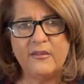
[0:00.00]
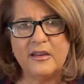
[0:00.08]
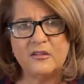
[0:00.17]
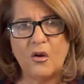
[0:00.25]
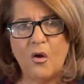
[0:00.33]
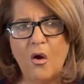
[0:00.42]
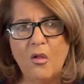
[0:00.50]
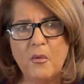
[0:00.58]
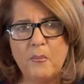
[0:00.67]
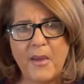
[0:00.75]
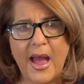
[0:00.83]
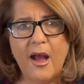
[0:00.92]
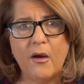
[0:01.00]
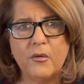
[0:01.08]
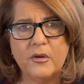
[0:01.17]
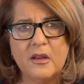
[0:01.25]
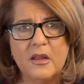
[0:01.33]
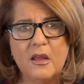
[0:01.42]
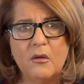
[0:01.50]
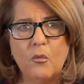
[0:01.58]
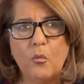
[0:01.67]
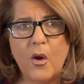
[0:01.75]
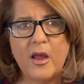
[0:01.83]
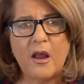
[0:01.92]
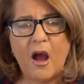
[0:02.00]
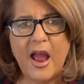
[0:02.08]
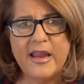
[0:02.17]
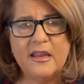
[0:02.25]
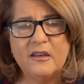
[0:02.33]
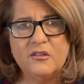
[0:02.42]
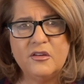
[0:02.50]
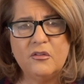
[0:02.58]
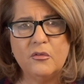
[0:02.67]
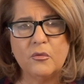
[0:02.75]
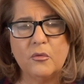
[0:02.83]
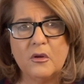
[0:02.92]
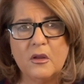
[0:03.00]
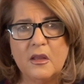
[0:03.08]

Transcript: it's all about what i can do